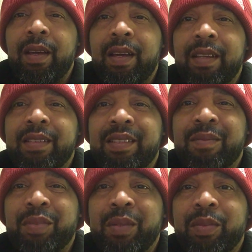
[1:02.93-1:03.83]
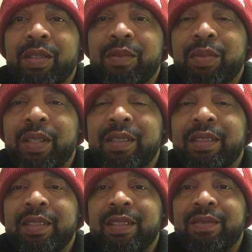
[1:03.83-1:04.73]
and some people are
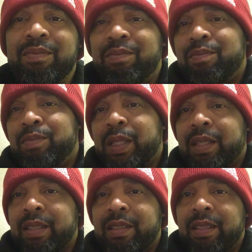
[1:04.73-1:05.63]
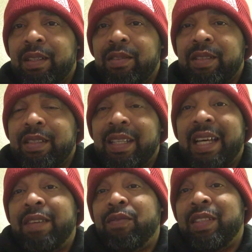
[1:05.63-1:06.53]
depressed just because, you know, just
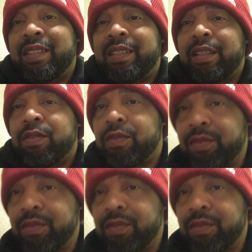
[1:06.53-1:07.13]
life itself.